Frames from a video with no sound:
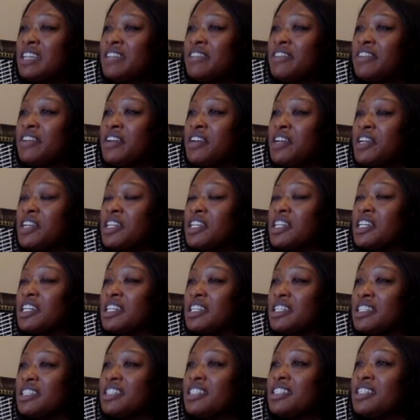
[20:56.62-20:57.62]
Very good.
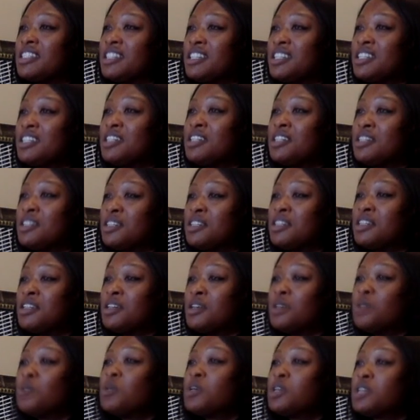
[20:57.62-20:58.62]

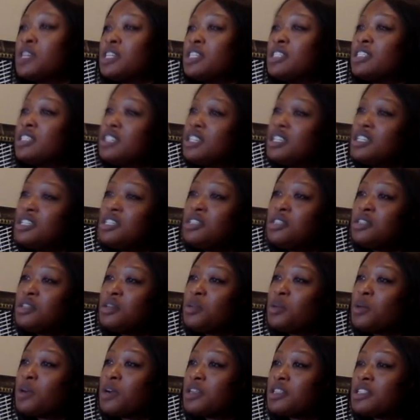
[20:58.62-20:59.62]
We'll continue to
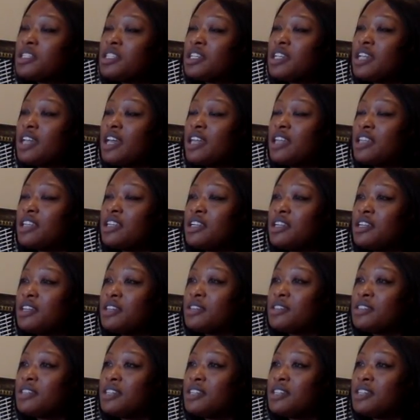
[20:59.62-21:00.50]
work together.